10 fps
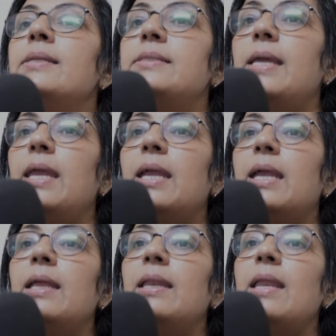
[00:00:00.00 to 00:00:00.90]

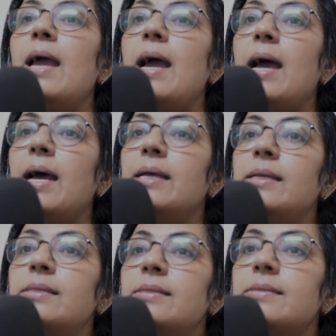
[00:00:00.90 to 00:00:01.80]
taken
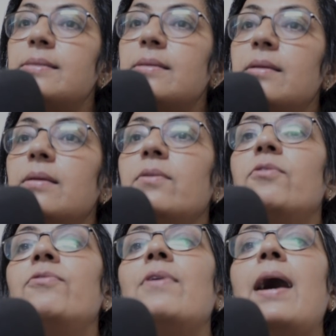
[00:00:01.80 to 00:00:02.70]
as
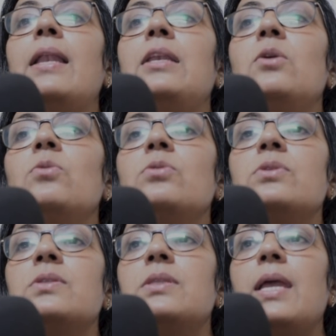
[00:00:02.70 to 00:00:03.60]

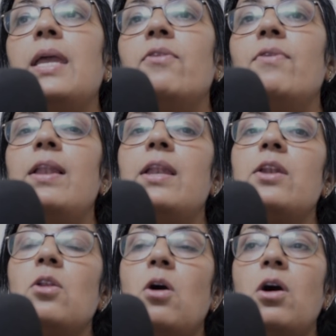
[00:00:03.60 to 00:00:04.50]
values. They will
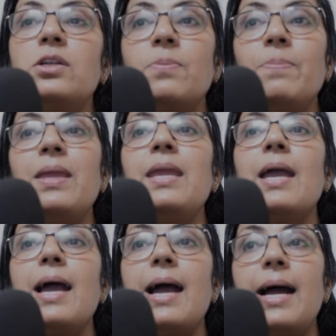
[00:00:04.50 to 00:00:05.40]
not be
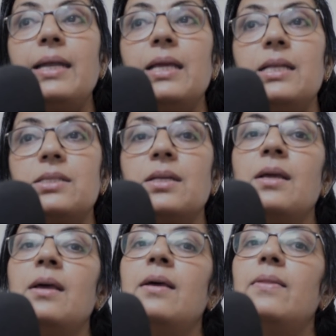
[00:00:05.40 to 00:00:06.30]
added.
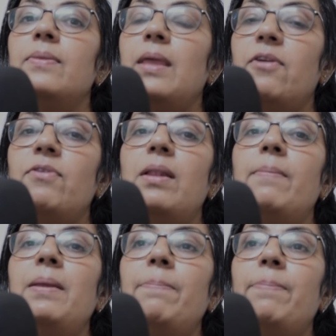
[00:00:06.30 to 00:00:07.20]
They will
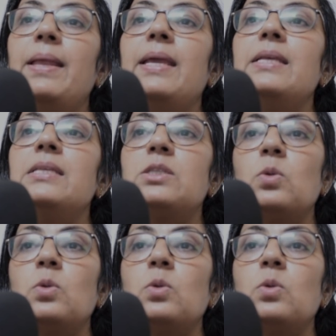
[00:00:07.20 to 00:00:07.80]
be placed